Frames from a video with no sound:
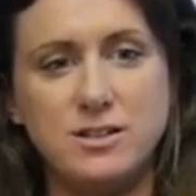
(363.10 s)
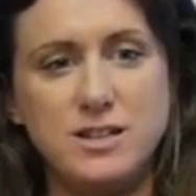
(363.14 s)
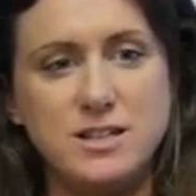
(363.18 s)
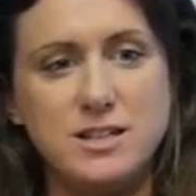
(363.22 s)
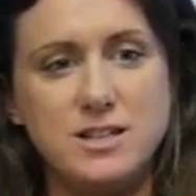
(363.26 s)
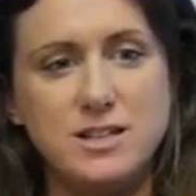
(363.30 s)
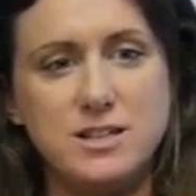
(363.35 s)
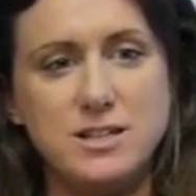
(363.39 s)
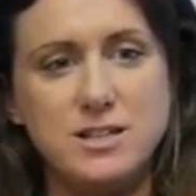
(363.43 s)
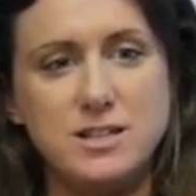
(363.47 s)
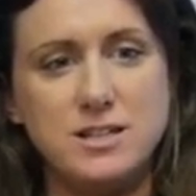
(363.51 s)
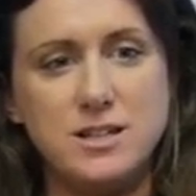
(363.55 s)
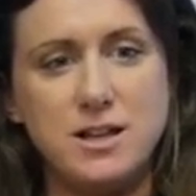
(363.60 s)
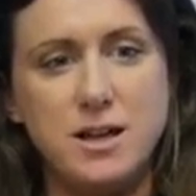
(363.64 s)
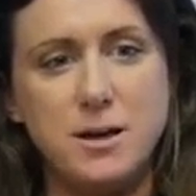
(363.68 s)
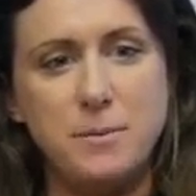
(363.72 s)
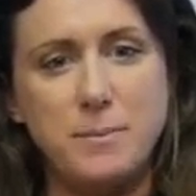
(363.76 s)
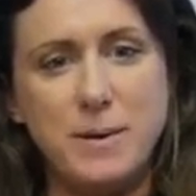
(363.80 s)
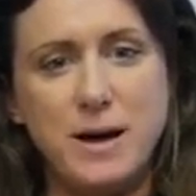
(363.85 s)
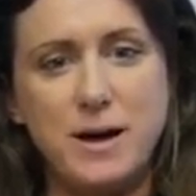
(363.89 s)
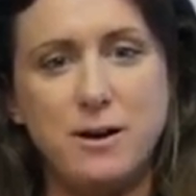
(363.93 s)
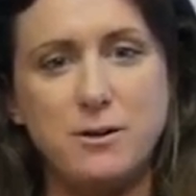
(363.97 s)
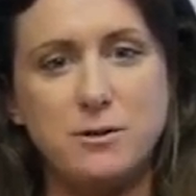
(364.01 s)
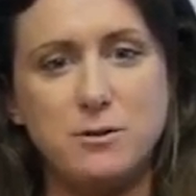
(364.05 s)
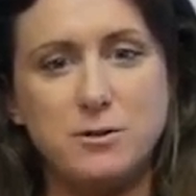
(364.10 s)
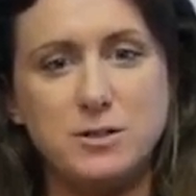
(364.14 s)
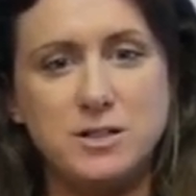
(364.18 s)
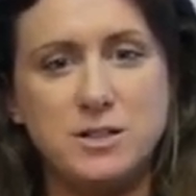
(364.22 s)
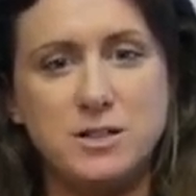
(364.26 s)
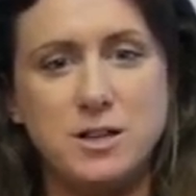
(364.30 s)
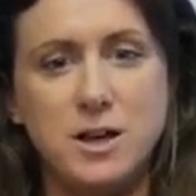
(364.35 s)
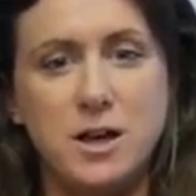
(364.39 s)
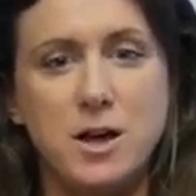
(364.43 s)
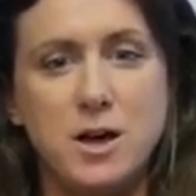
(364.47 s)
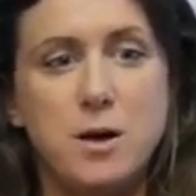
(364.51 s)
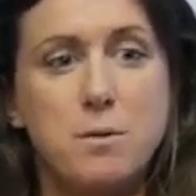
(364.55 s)
this is about
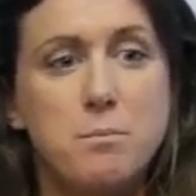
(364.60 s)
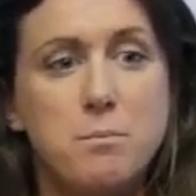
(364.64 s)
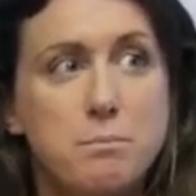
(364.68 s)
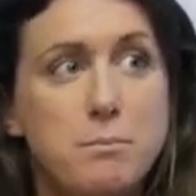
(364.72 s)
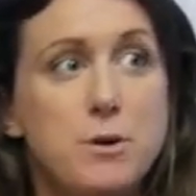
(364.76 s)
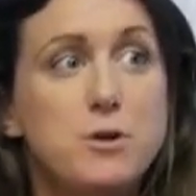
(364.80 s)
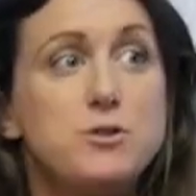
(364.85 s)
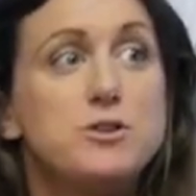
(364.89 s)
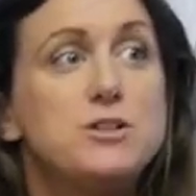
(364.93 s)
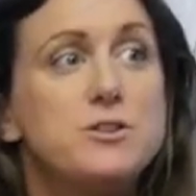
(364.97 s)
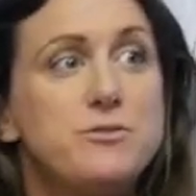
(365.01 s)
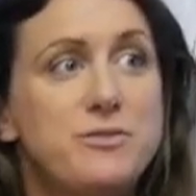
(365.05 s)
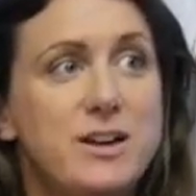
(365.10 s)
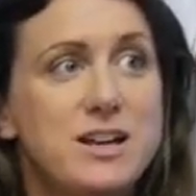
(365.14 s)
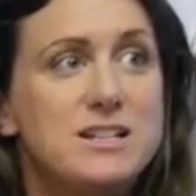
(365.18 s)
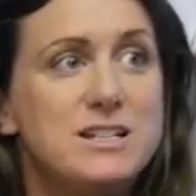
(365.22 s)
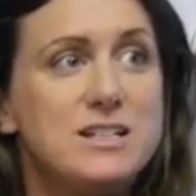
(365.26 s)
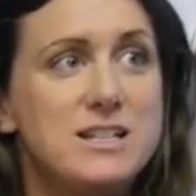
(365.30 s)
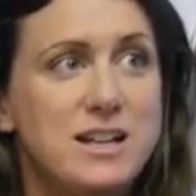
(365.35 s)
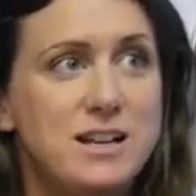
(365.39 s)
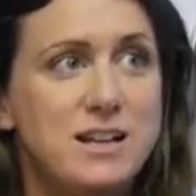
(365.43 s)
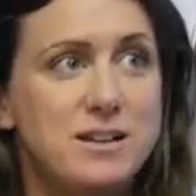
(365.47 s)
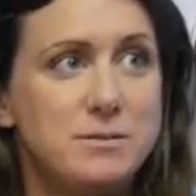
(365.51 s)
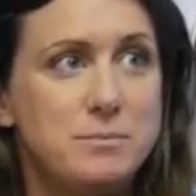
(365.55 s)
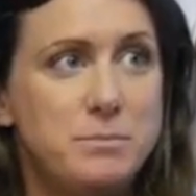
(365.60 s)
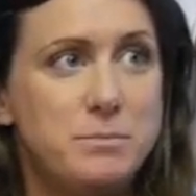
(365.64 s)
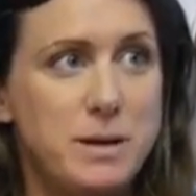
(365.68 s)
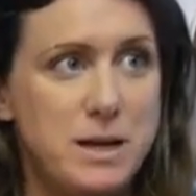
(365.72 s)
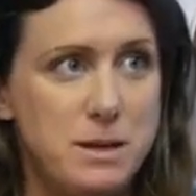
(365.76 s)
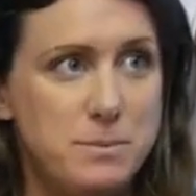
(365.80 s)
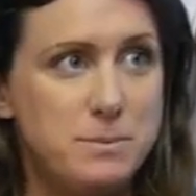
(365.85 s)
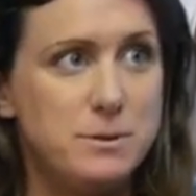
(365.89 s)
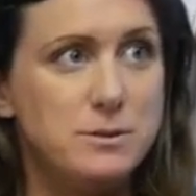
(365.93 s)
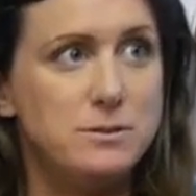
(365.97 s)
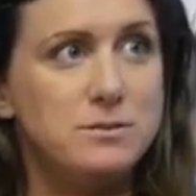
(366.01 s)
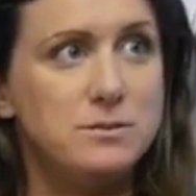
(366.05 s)
motivating
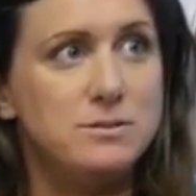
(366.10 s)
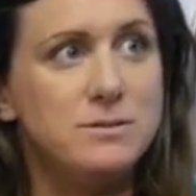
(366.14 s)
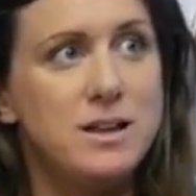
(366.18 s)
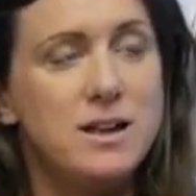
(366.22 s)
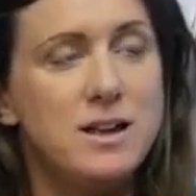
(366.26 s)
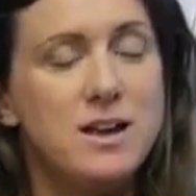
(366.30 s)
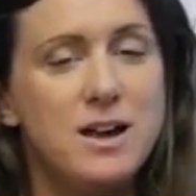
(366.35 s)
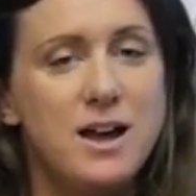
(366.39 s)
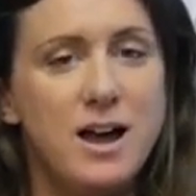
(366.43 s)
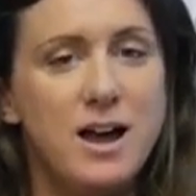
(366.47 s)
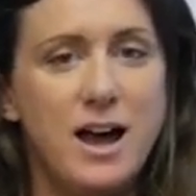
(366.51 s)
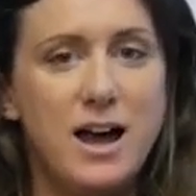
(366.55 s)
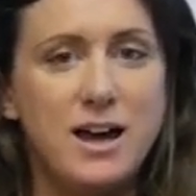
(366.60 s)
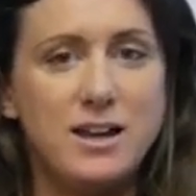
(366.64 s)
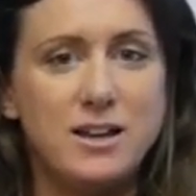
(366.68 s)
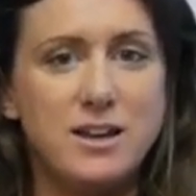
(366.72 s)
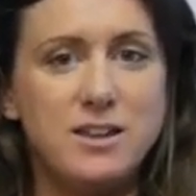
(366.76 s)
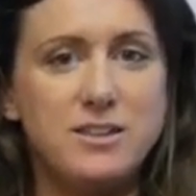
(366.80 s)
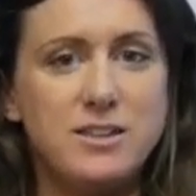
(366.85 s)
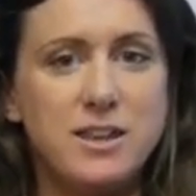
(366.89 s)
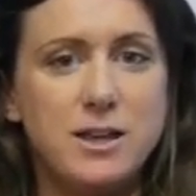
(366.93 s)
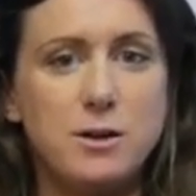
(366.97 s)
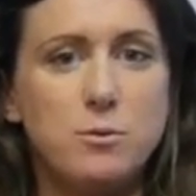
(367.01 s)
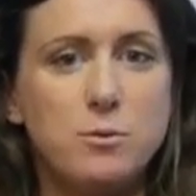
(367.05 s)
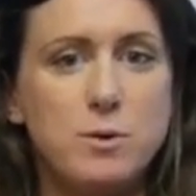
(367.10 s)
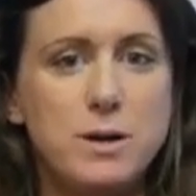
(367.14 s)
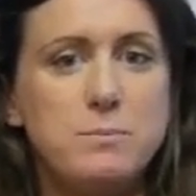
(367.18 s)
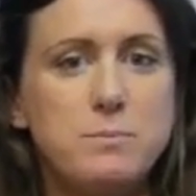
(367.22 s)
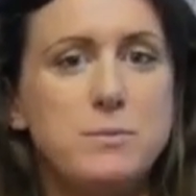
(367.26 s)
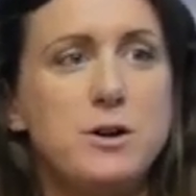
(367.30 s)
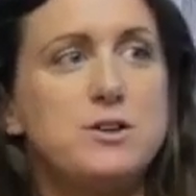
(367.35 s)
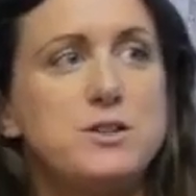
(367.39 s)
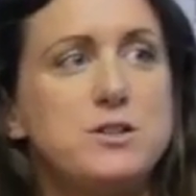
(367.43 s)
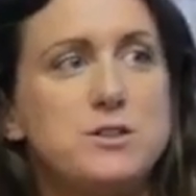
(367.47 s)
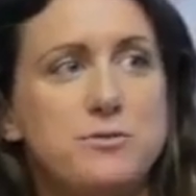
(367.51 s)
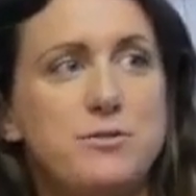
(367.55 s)
people. And I think we
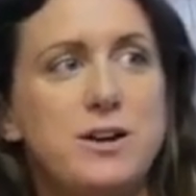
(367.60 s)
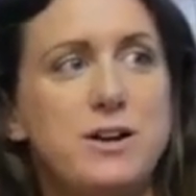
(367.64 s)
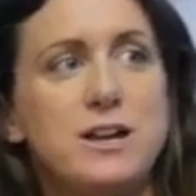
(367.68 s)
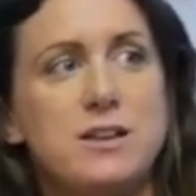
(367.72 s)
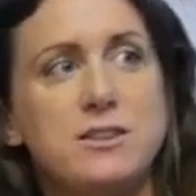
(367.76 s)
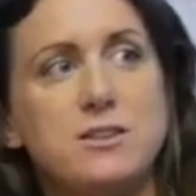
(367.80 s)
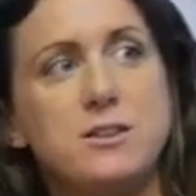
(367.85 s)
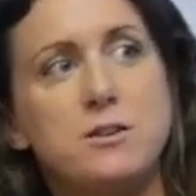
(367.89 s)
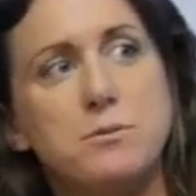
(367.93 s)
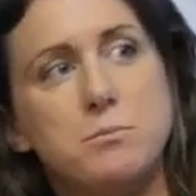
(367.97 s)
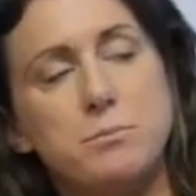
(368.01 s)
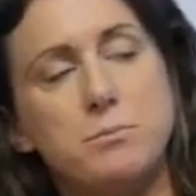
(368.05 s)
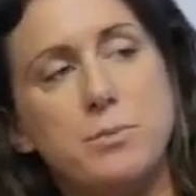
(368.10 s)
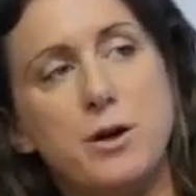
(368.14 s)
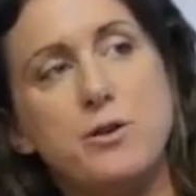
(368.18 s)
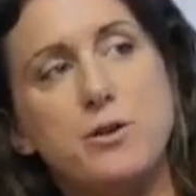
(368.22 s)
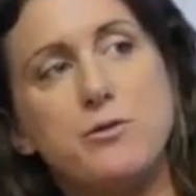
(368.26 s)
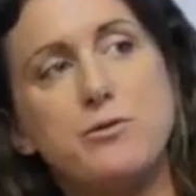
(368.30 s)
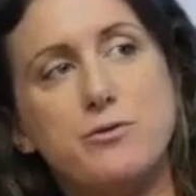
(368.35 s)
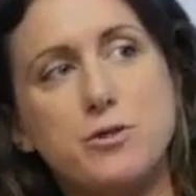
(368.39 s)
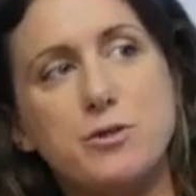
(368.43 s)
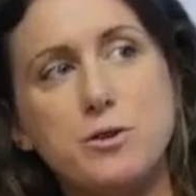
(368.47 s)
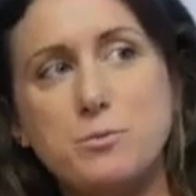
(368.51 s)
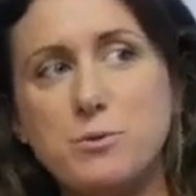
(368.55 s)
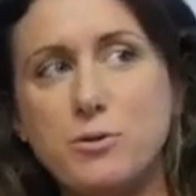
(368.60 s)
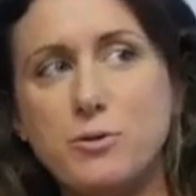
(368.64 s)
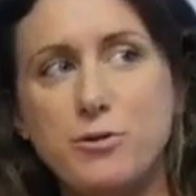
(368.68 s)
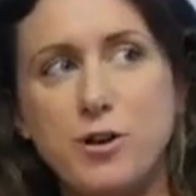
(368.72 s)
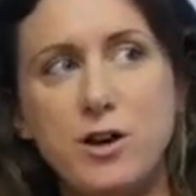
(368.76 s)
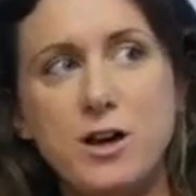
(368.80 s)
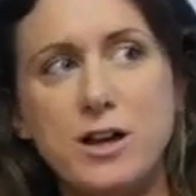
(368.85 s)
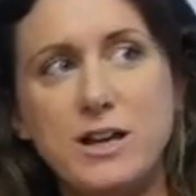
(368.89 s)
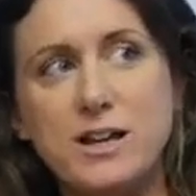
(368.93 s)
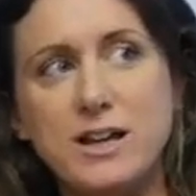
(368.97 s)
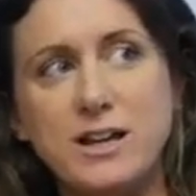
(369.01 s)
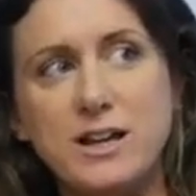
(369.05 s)
motivate them both through
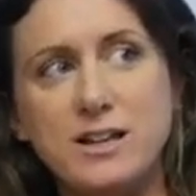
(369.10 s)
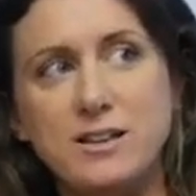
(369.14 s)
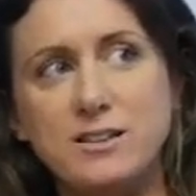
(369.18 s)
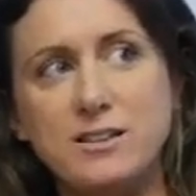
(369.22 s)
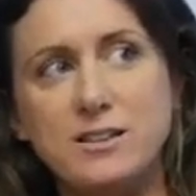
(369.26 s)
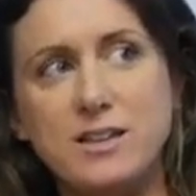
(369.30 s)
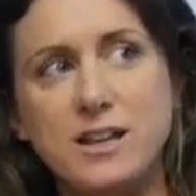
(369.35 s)
providing